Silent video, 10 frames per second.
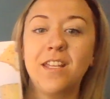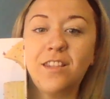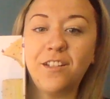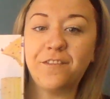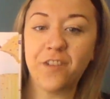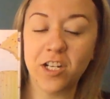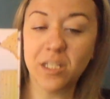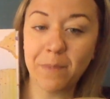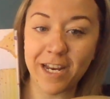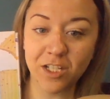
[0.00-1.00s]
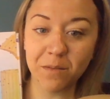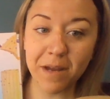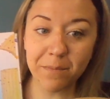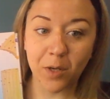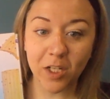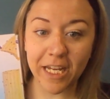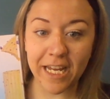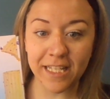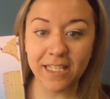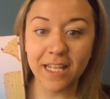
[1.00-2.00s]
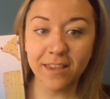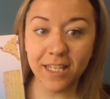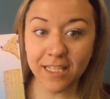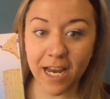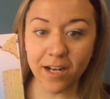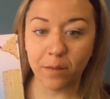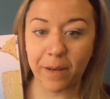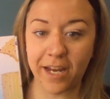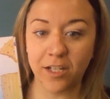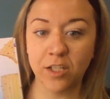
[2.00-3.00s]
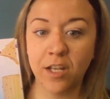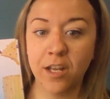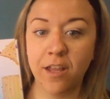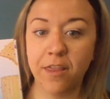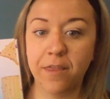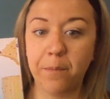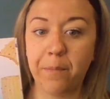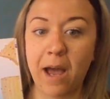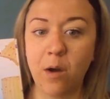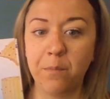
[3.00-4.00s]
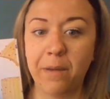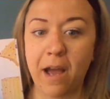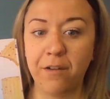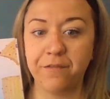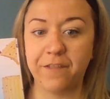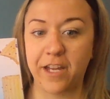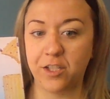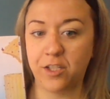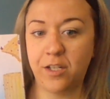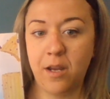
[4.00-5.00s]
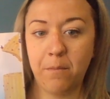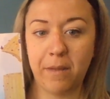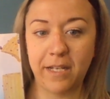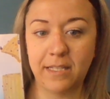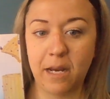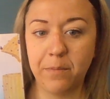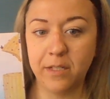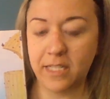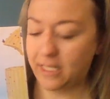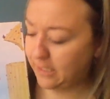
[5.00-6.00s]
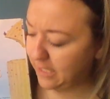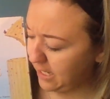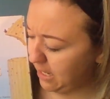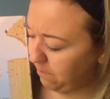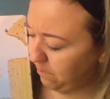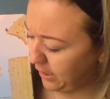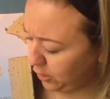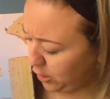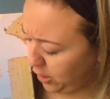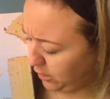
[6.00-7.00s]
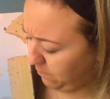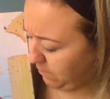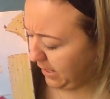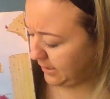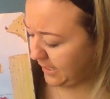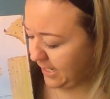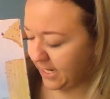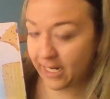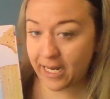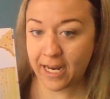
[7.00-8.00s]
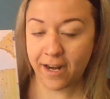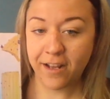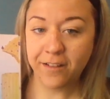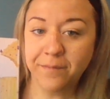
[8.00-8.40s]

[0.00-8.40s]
The first page in my book is the title page, The Pout-Pout Fish by Deborah Diesen and pictures by Dan Hanna.